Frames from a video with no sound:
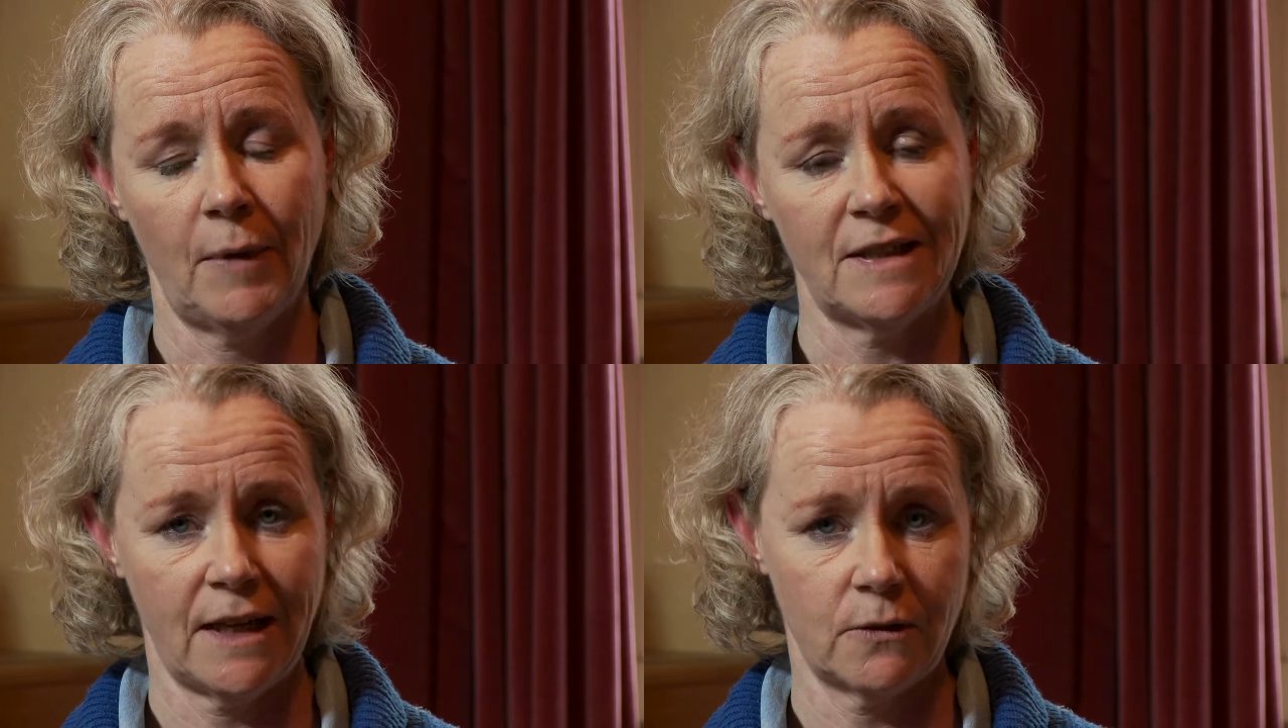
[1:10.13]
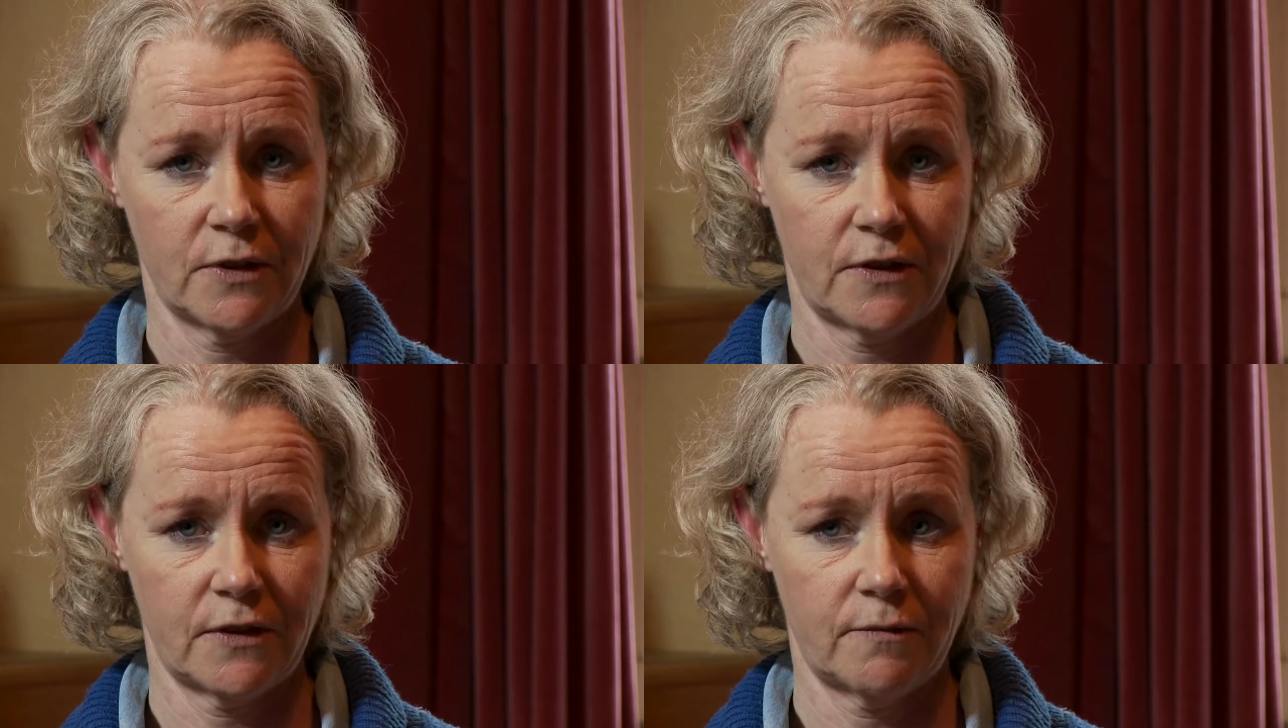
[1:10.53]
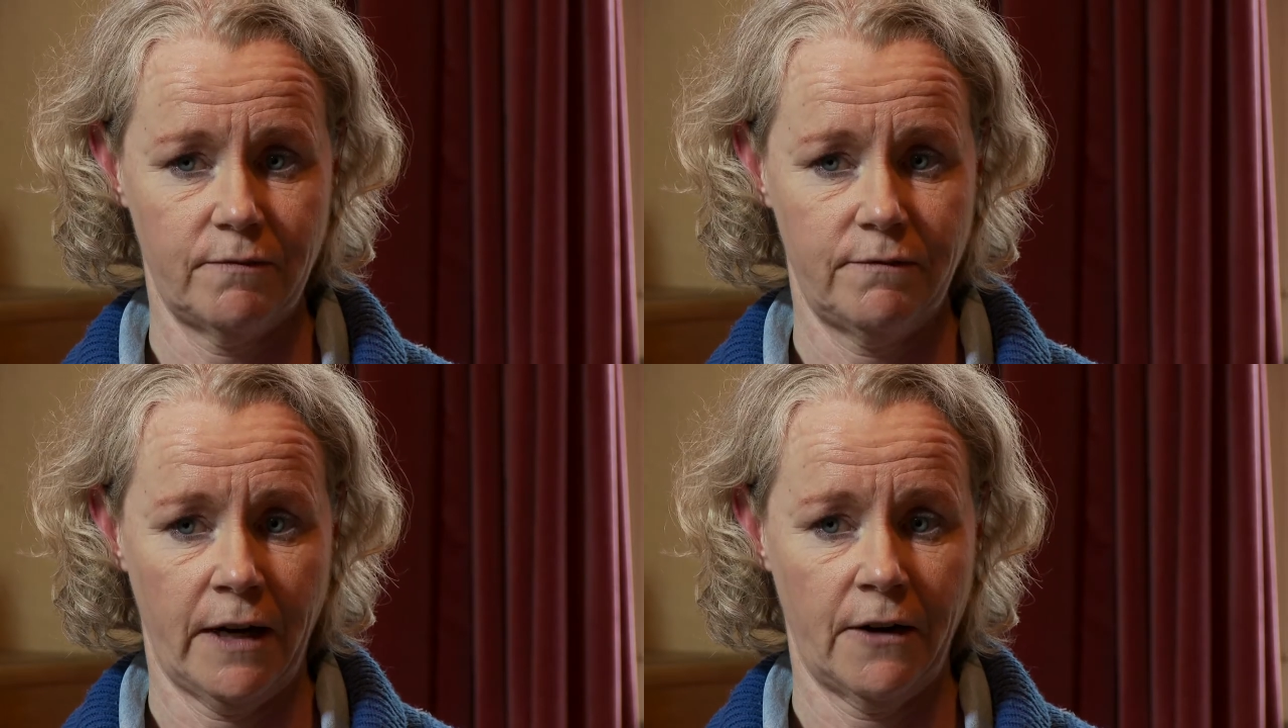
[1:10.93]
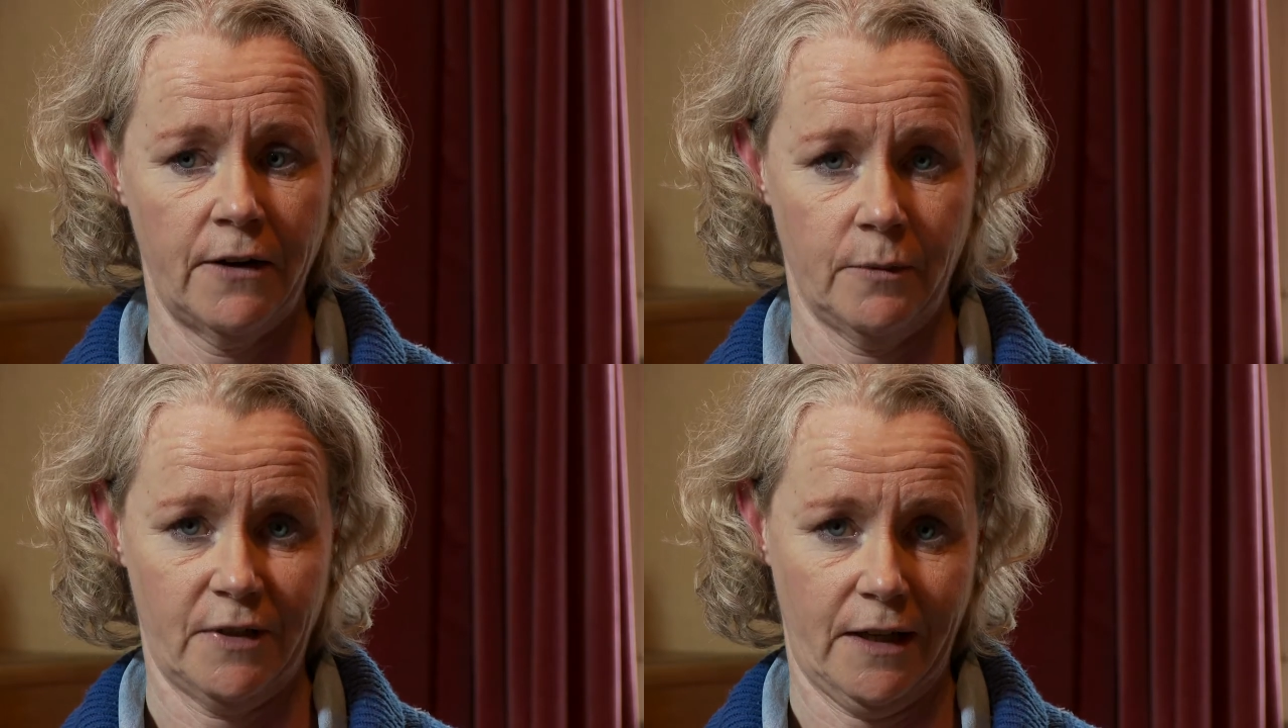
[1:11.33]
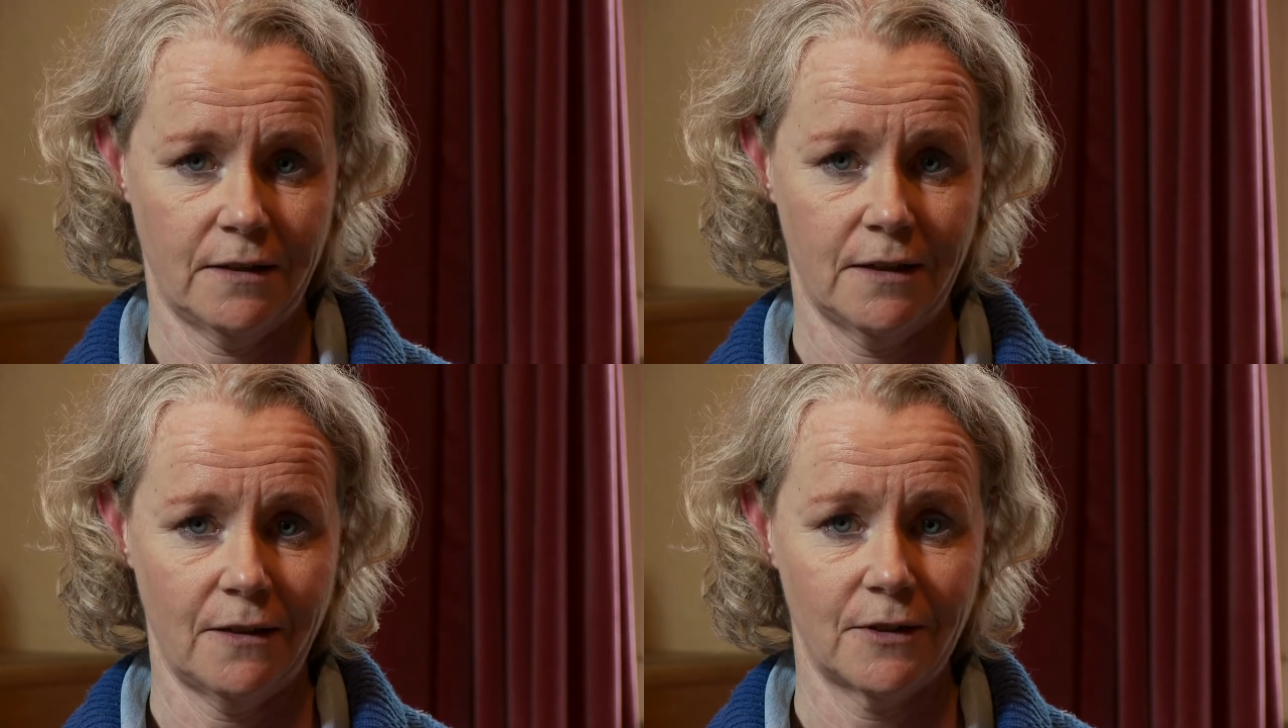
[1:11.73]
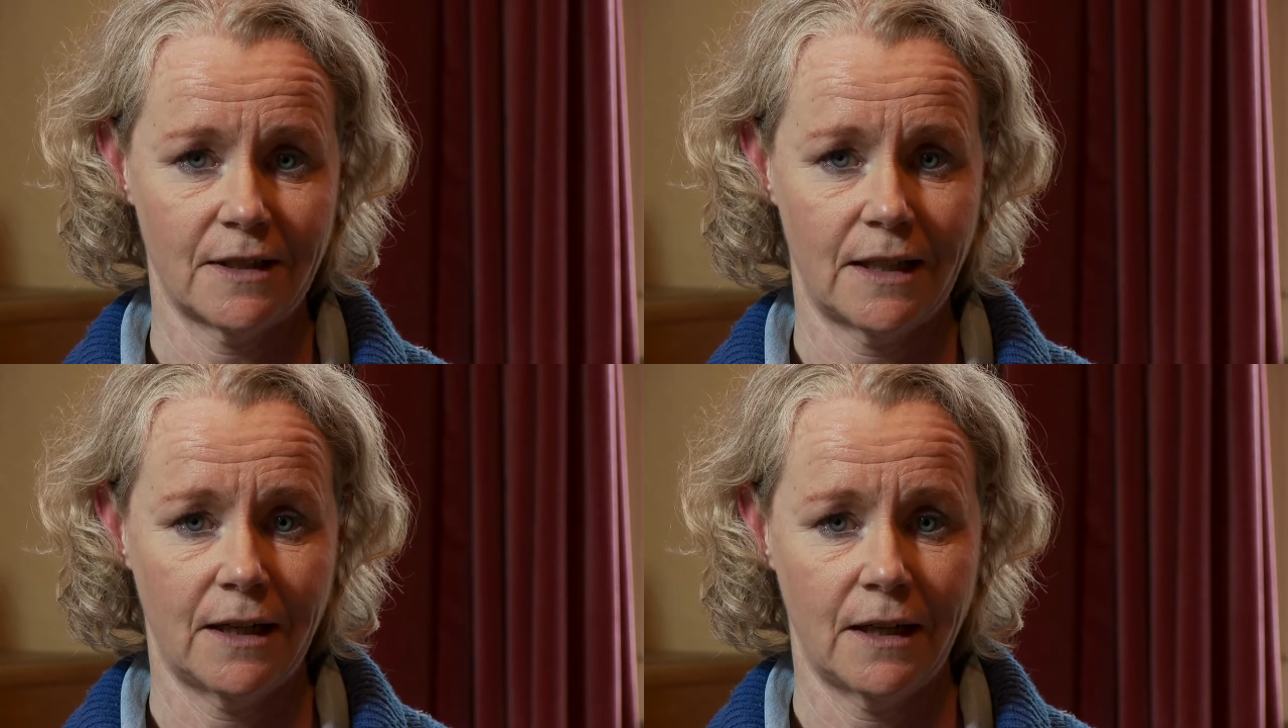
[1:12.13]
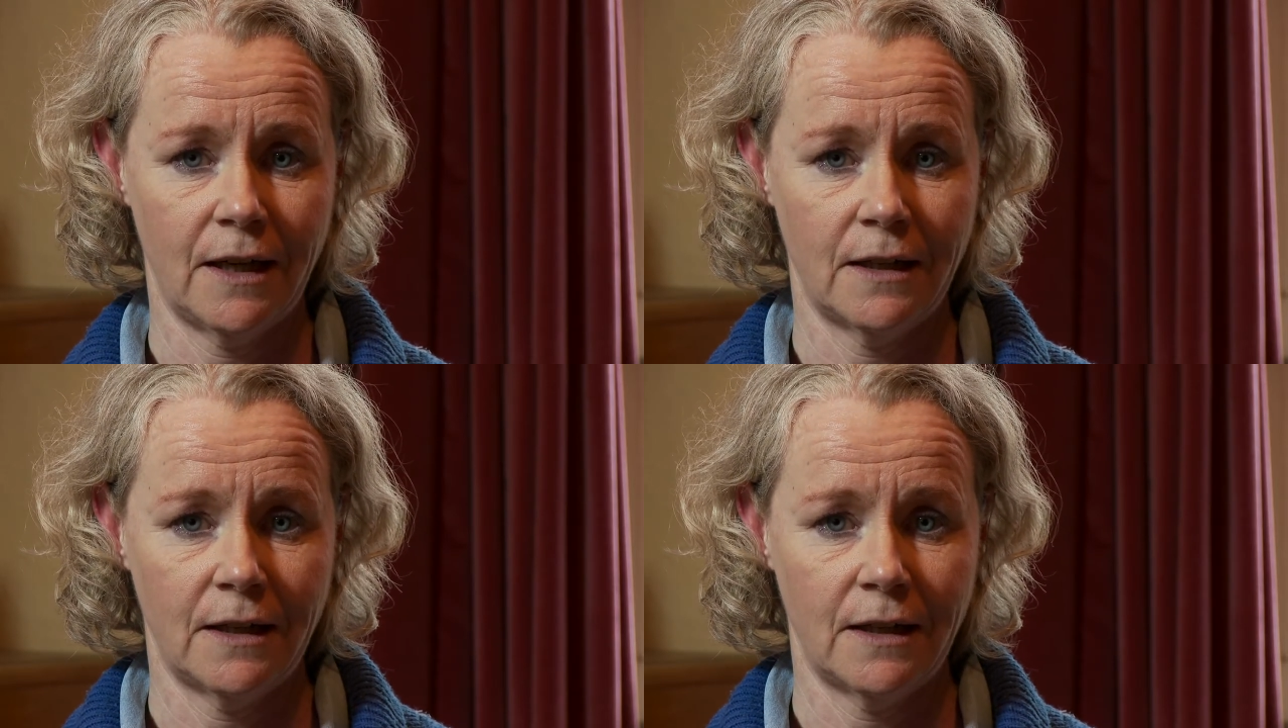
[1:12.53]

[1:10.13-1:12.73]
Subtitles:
My dad was very upset, obviously,